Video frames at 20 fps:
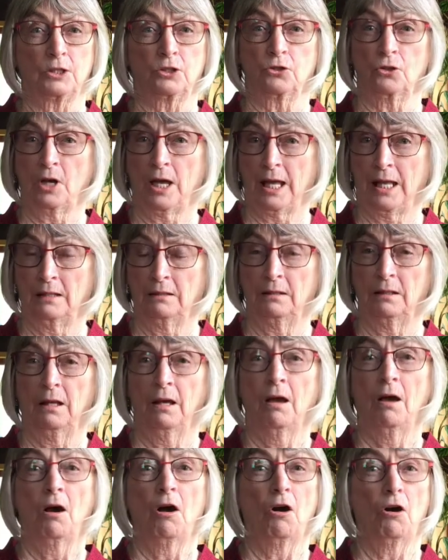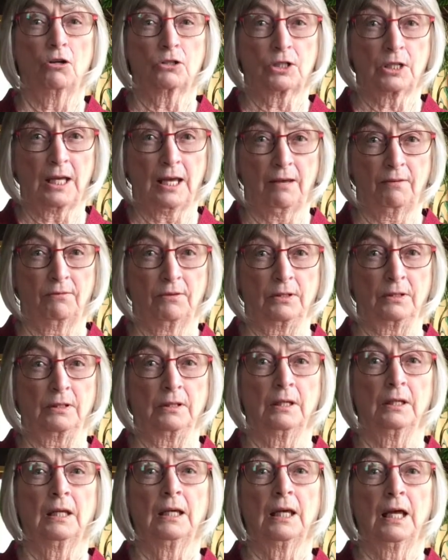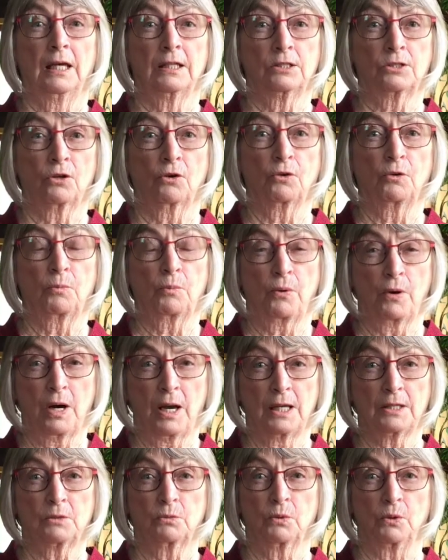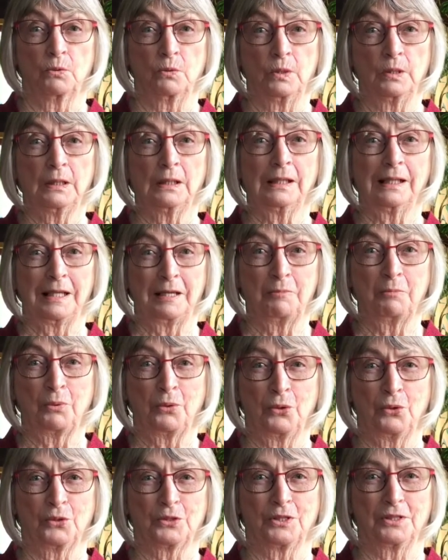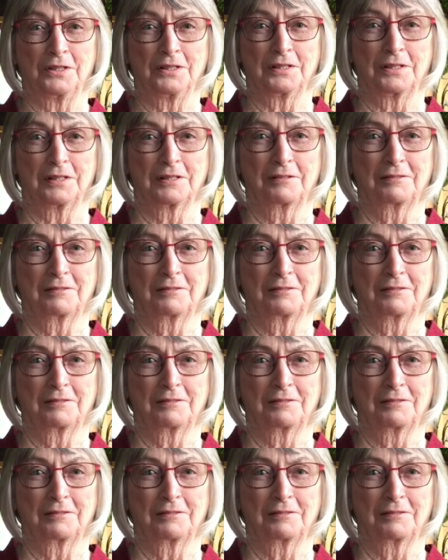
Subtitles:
to hell or to heaven, and so the prayers were really important.